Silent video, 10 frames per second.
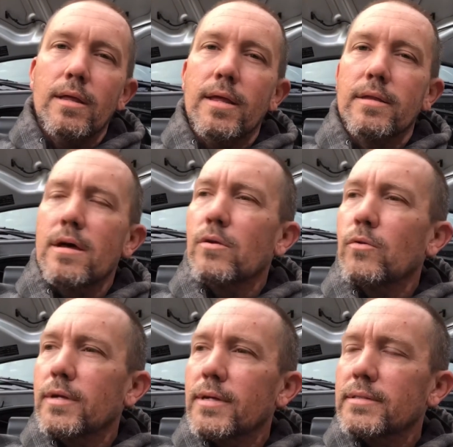yeah, not
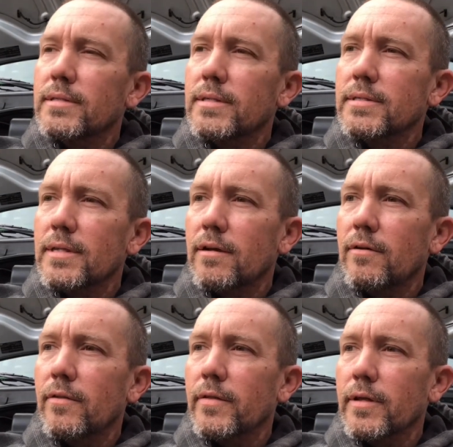only does he
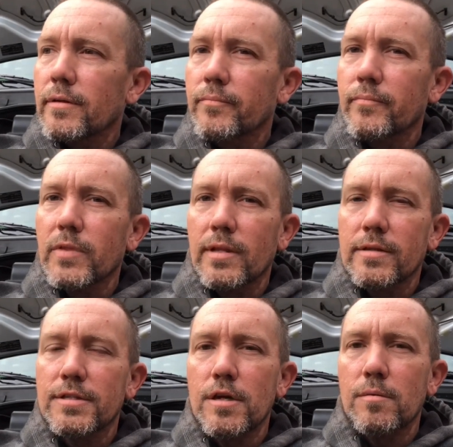sell the
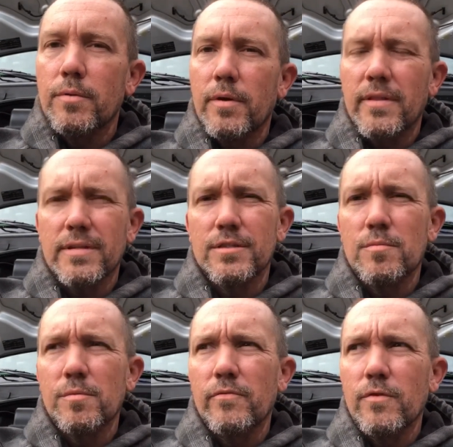snow, I think it's snow
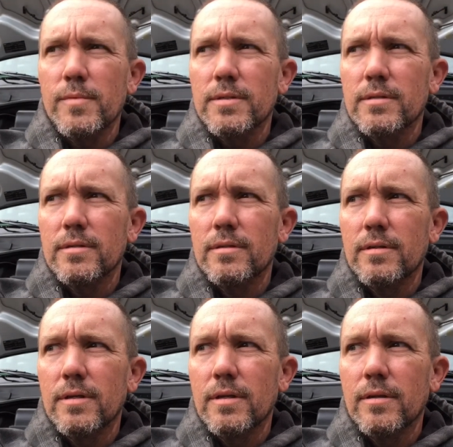performance,
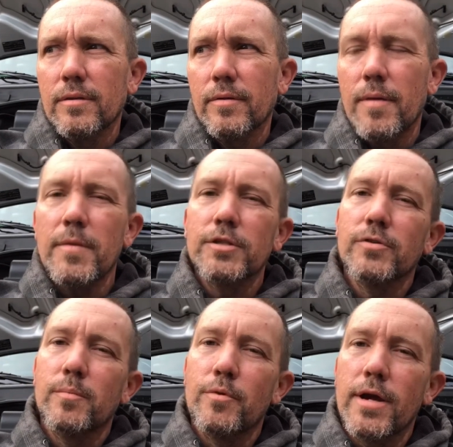I'm not sure
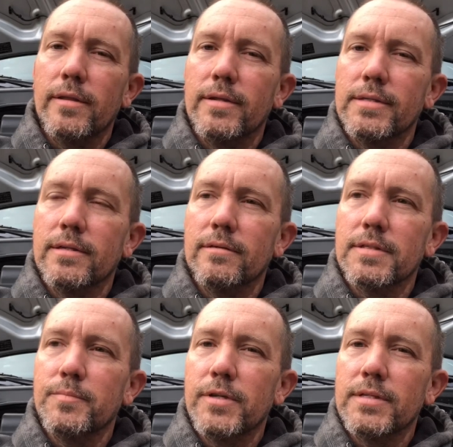the brand that he
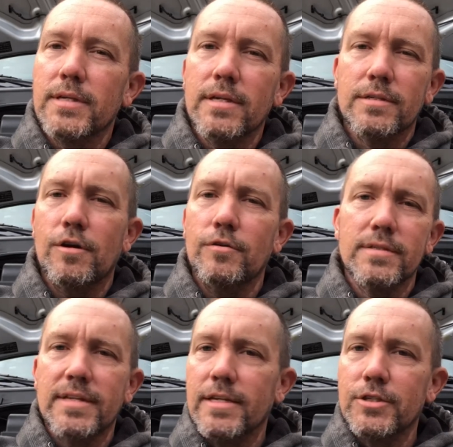sells, but it's it's called
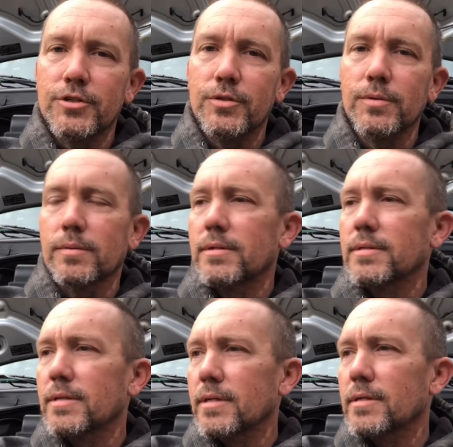Stage Two
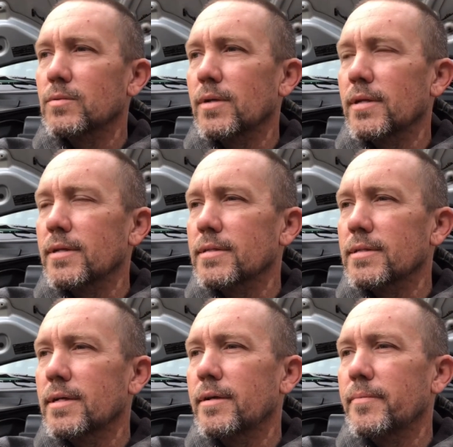is is what it is.
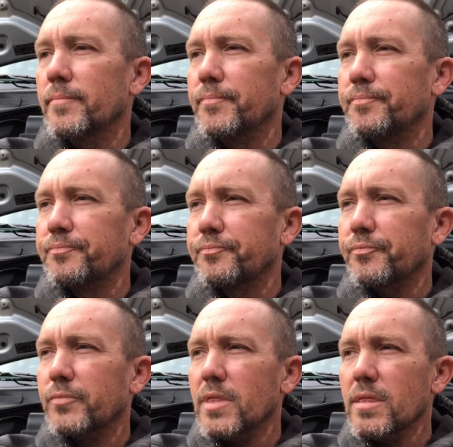Um,
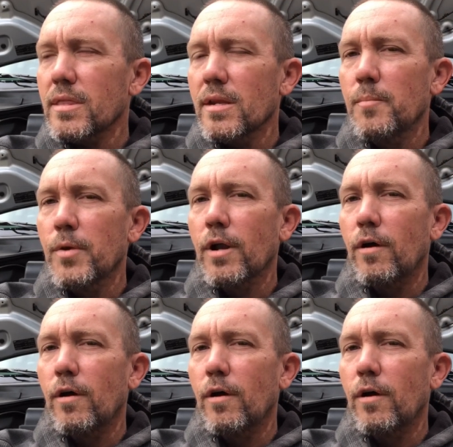but